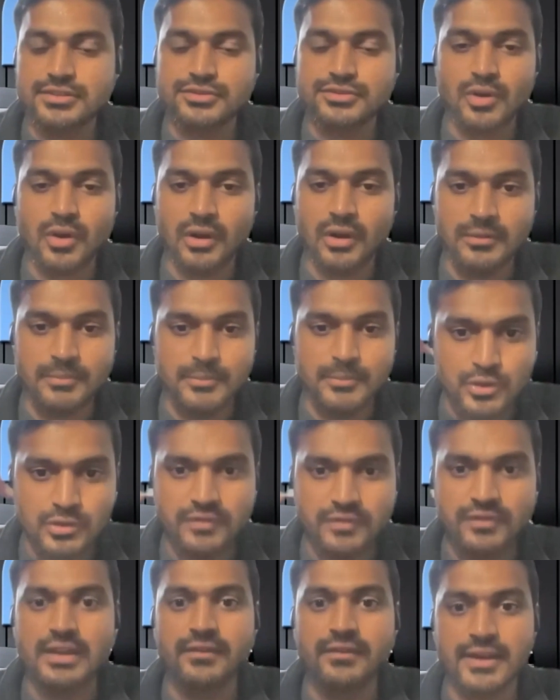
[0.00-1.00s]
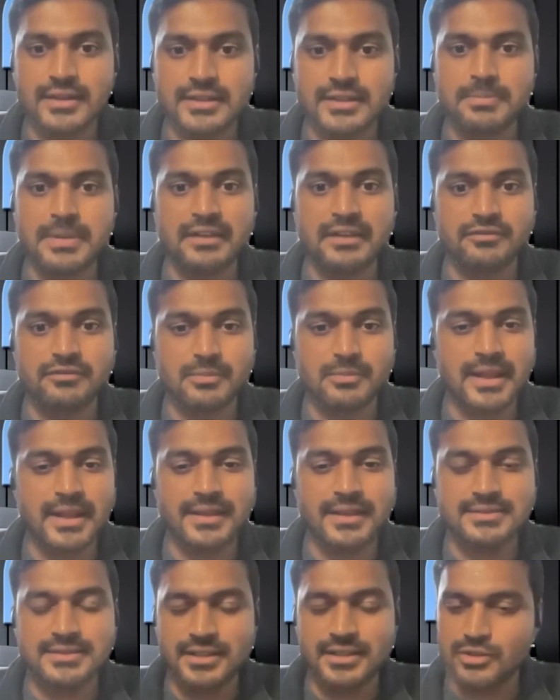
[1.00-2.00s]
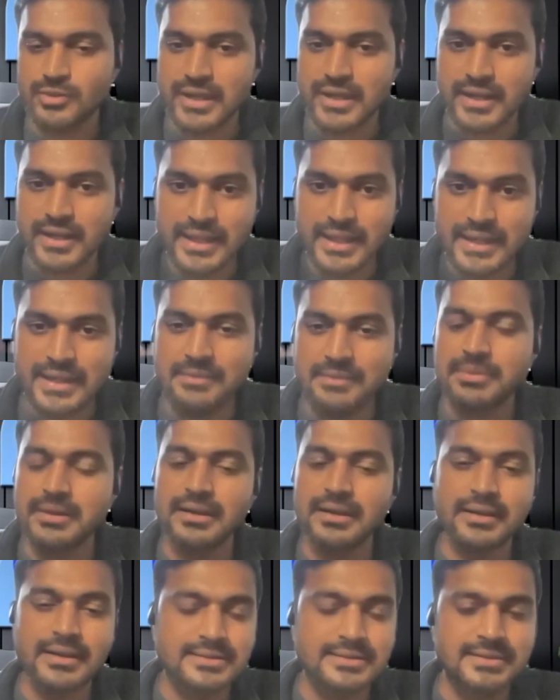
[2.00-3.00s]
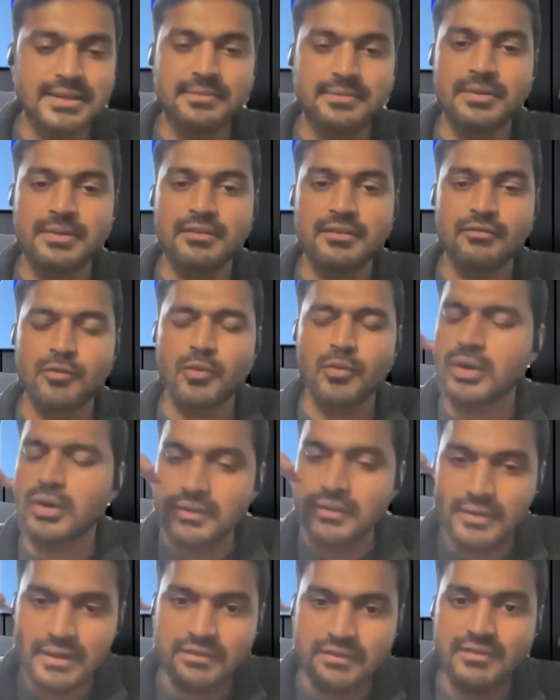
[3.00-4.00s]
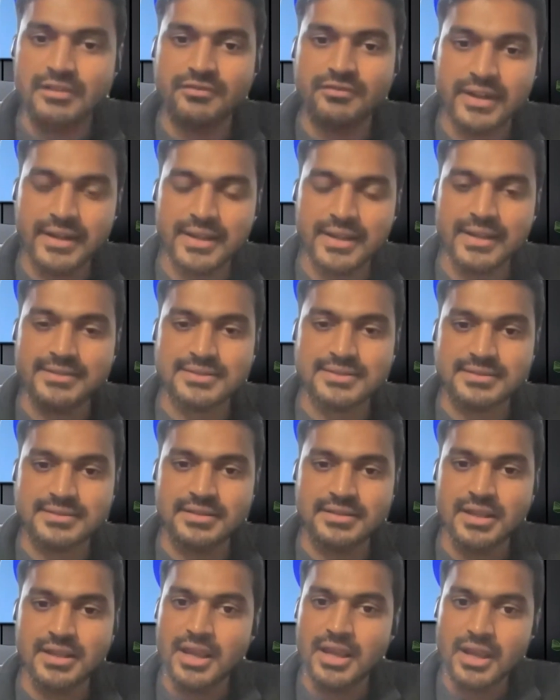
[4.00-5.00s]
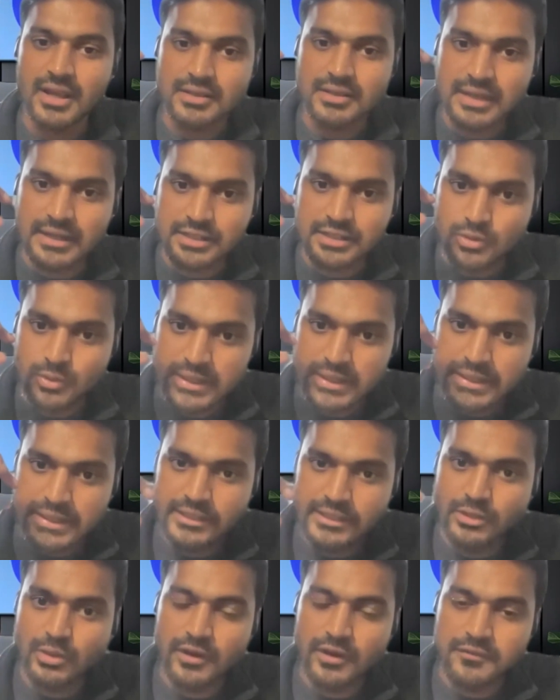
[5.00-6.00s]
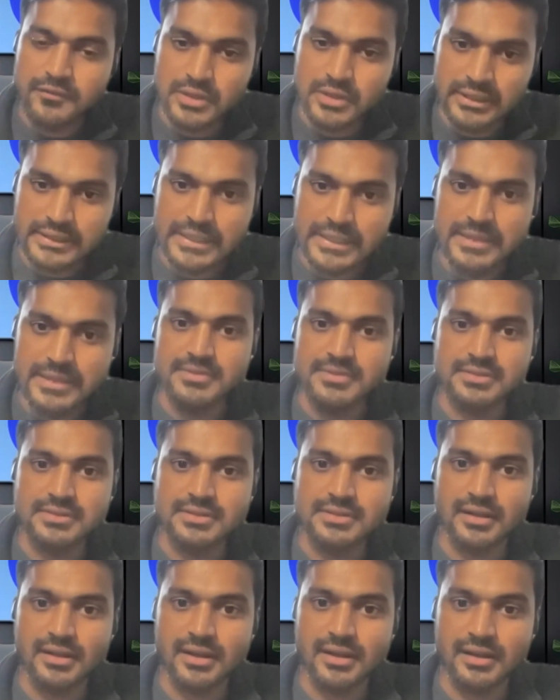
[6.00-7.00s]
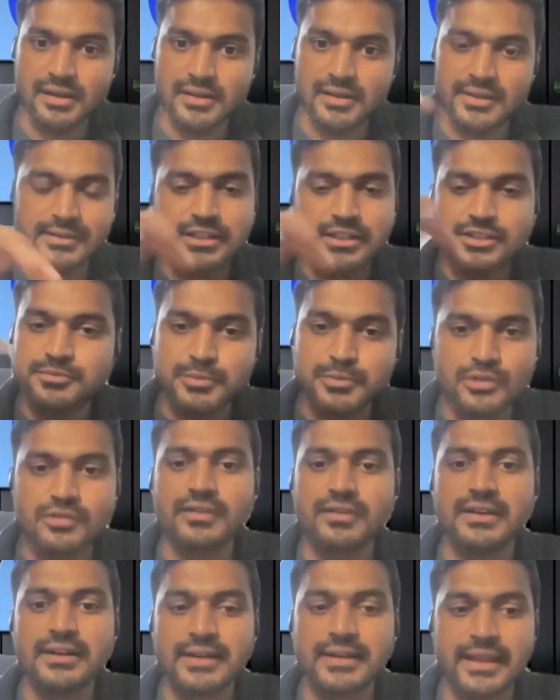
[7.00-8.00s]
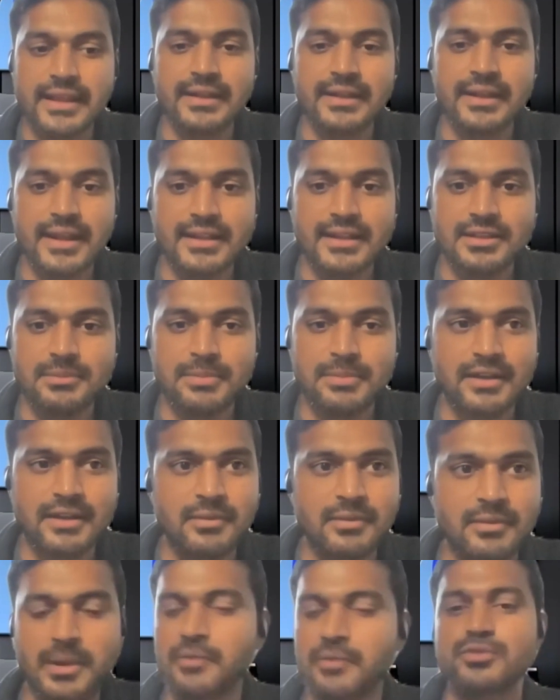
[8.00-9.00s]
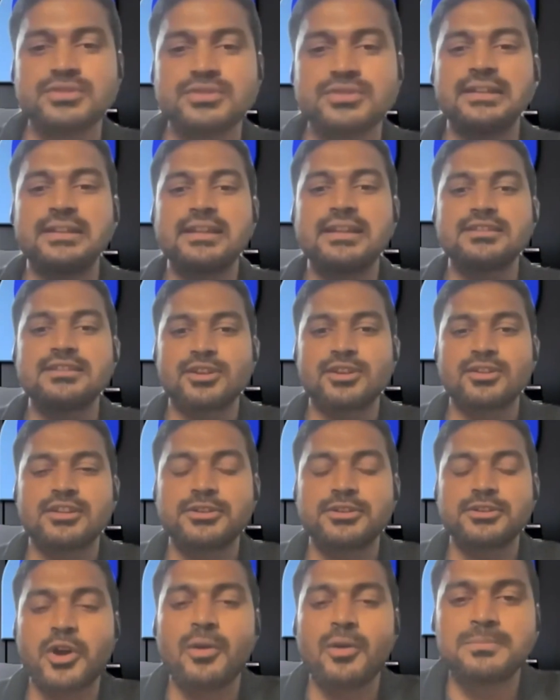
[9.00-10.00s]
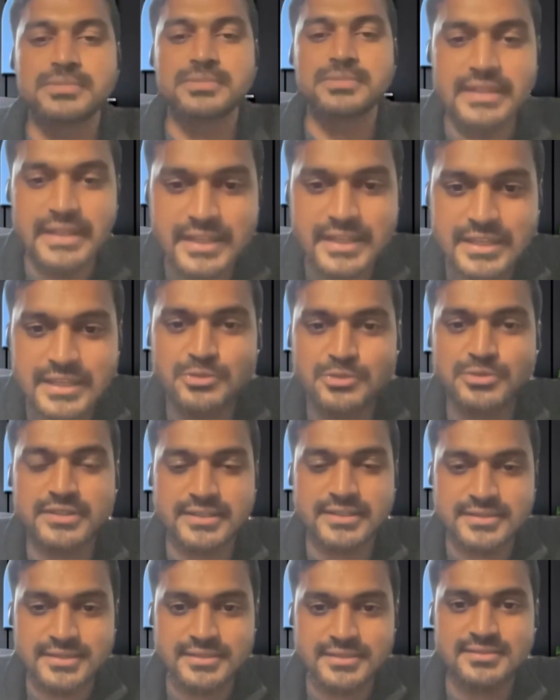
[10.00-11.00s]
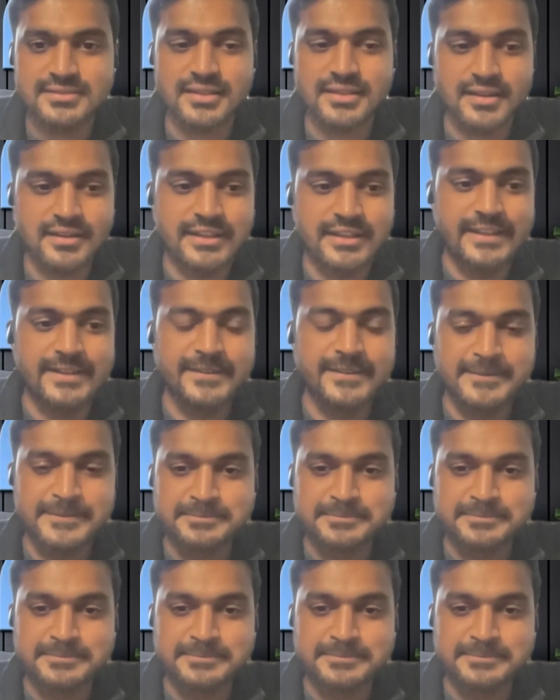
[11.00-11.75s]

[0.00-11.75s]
is solved beautifully via the platform. Like I said, you can enable, disable whatever level of data access that you will need to give your teams, right? That's beautifully taken care in the platform. I would say these are the top three use cases, Neil.